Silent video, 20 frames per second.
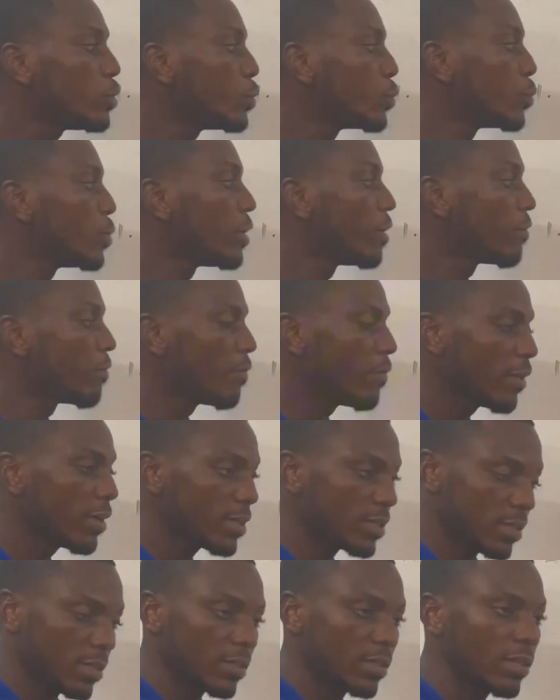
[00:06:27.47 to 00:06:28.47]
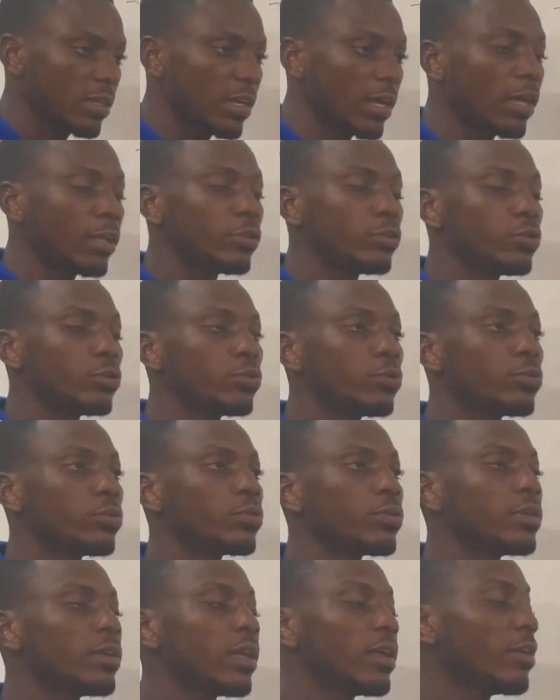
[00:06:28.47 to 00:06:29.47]
you invest and
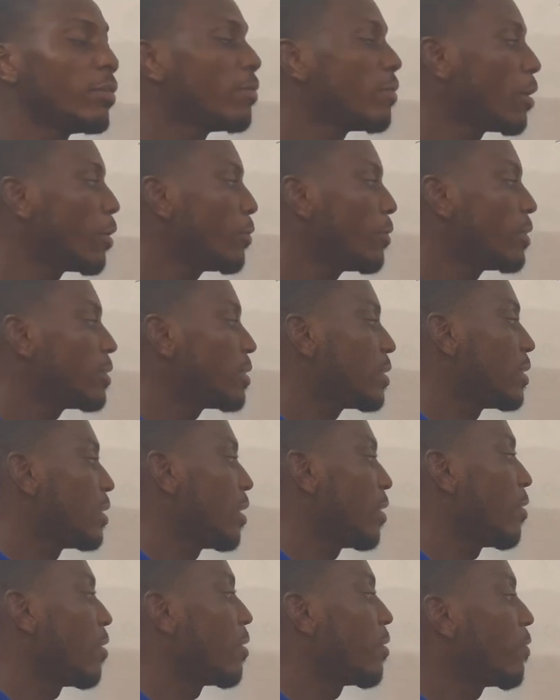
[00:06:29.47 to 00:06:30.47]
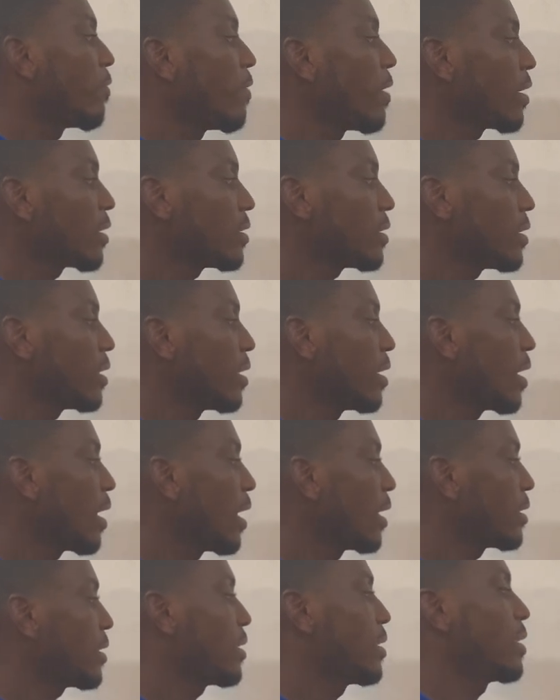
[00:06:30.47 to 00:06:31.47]
you evaluate the function
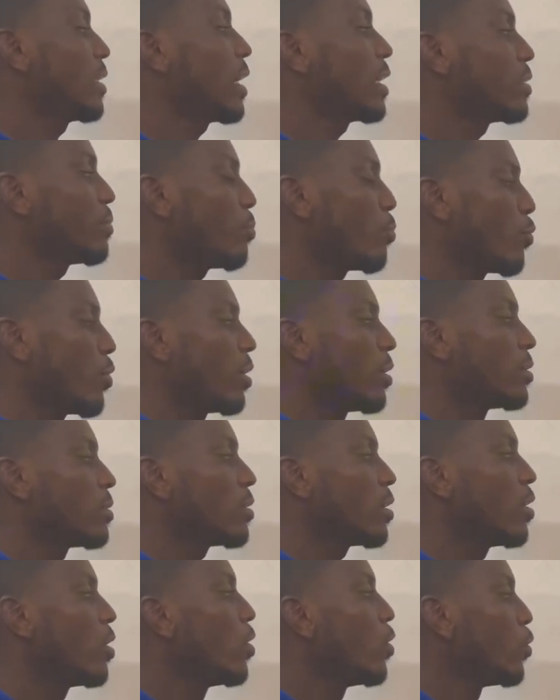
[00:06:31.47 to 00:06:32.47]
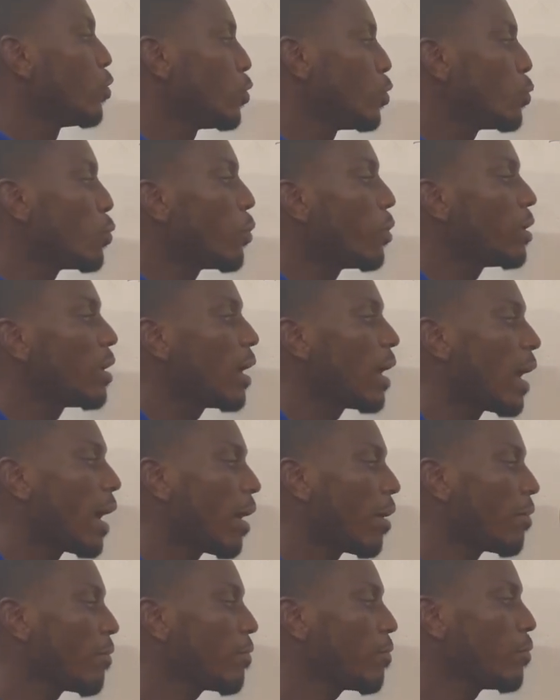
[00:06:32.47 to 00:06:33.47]
at that point, you only
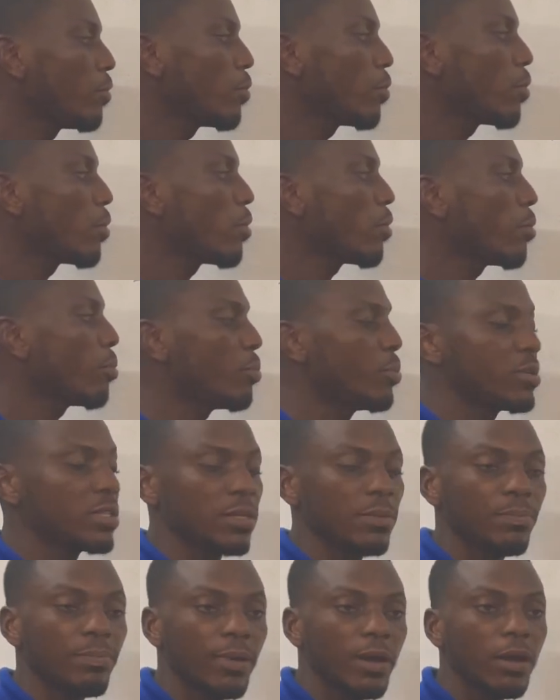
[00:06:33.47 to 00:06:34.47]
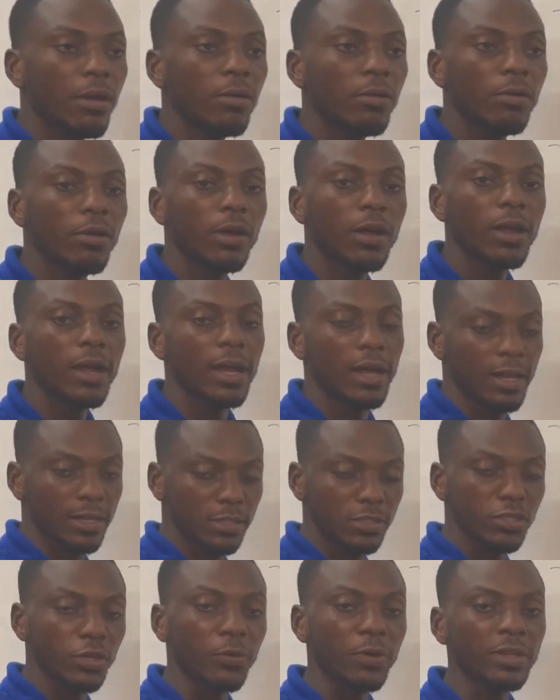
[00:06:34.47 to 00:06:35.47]
have your principal
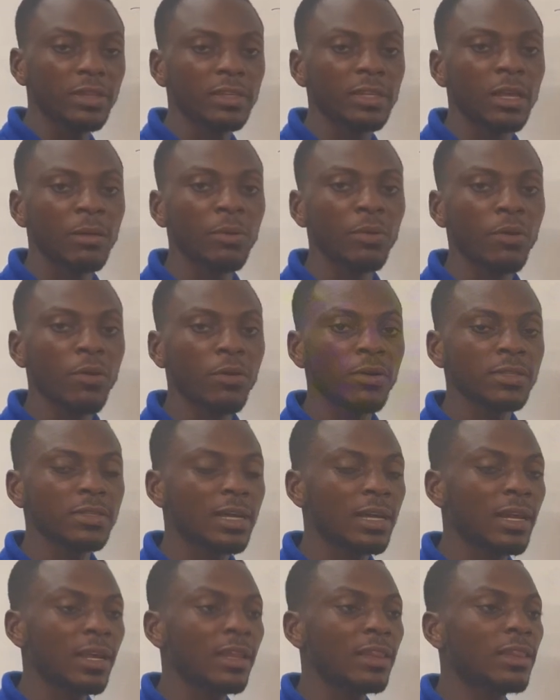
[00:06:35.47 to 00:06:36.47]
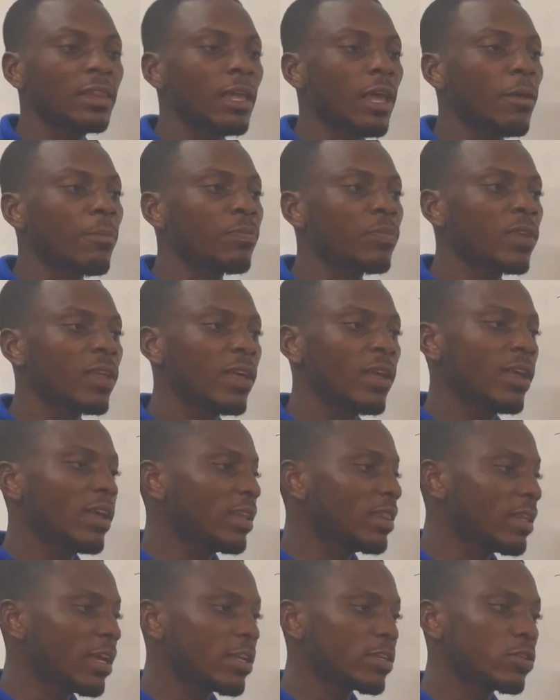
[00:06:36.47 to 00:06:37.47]
as your return, because at that time
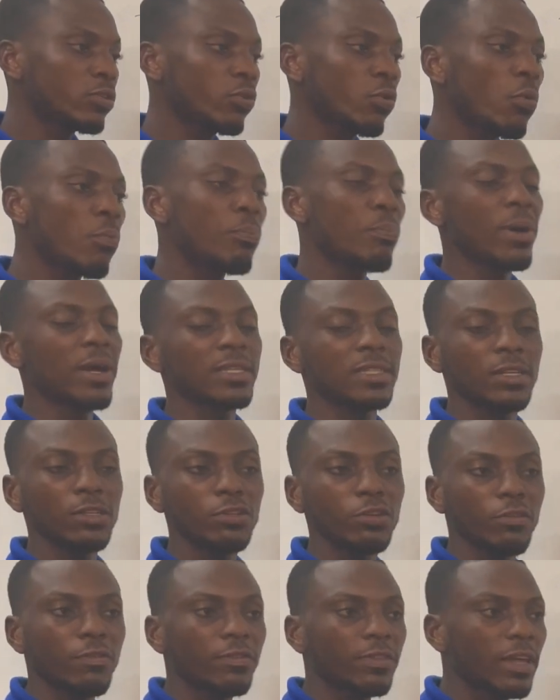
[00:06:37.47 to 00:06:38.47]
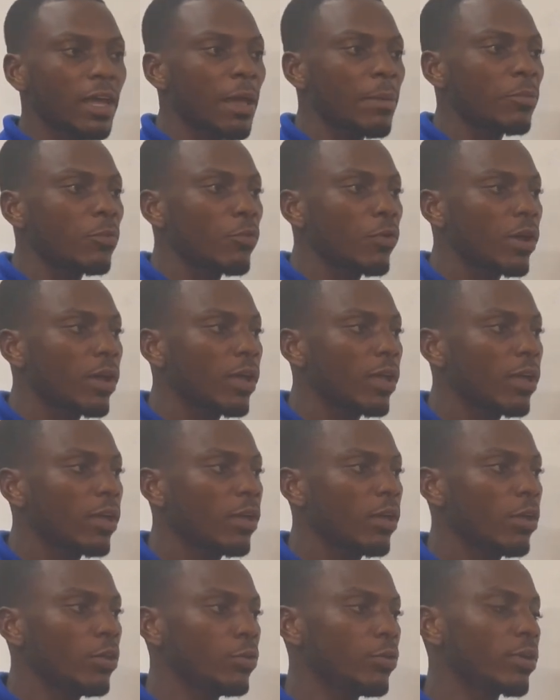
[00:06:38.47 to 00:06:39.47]
there is no passage of time
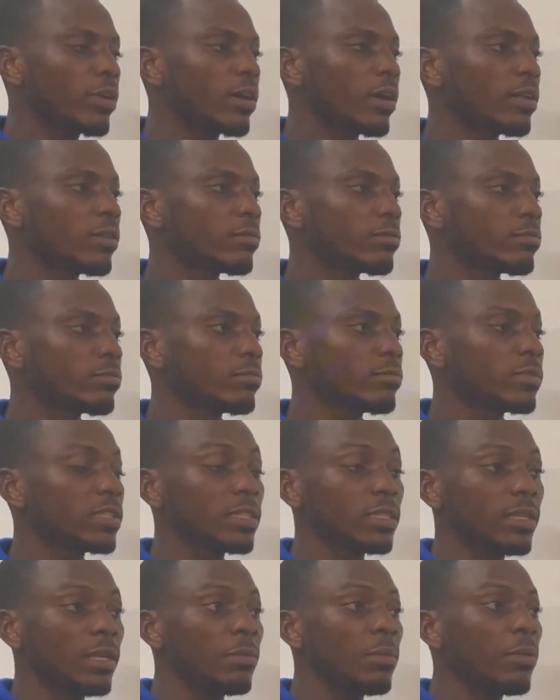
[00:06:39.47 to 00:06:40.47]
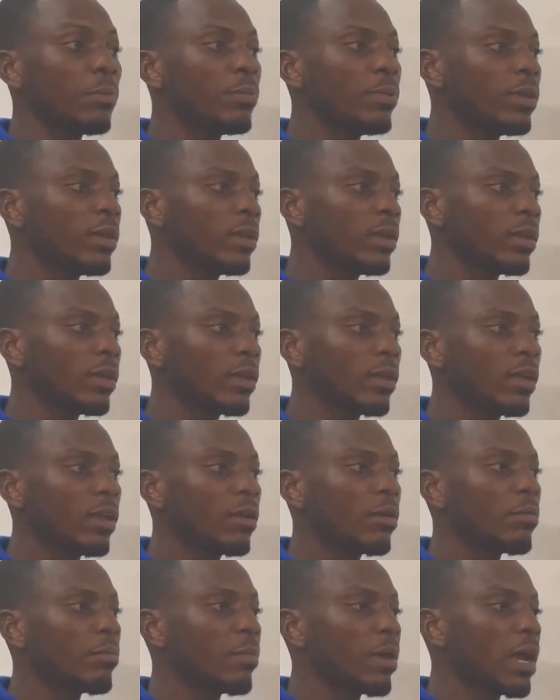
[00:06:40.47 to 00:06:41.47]
where you can say maybe
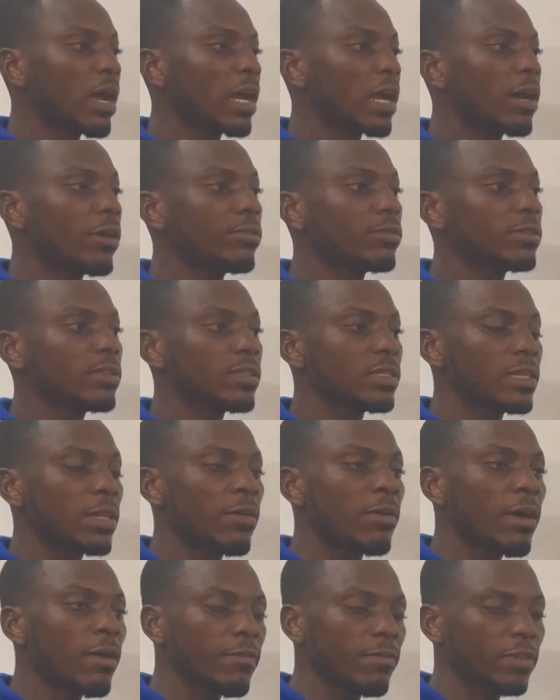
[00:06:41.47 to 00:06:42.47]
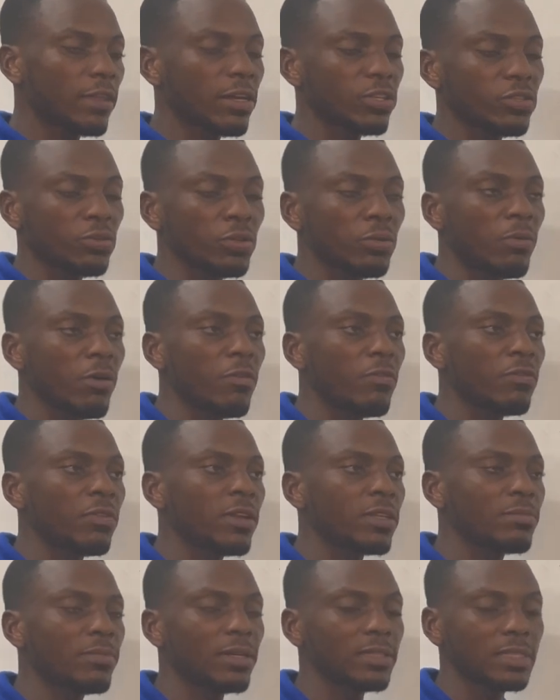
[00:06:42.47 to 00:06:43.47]
my account is now after some number of
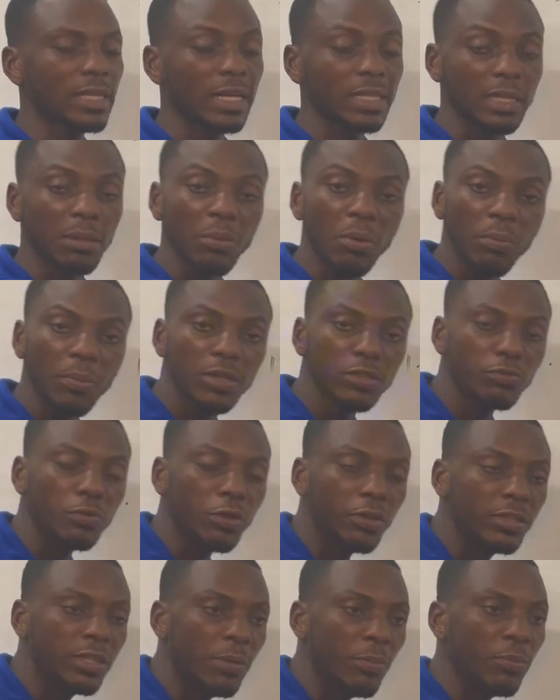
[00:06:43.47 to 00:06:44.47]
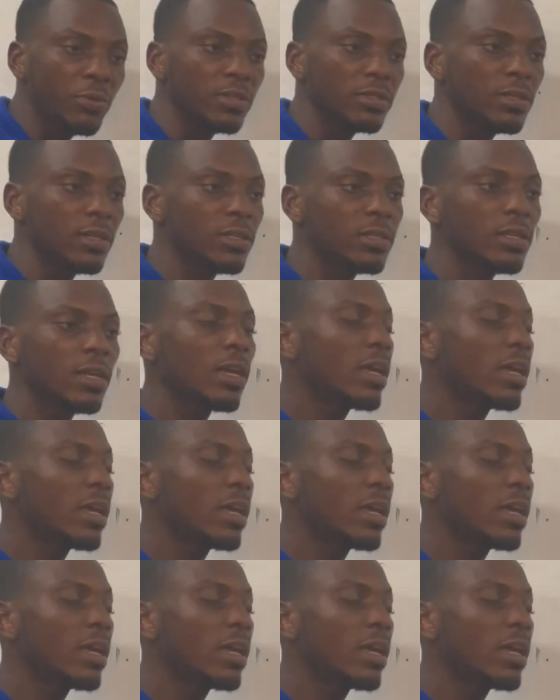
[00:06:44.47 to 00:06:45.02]
years. But at the moment where you deposit,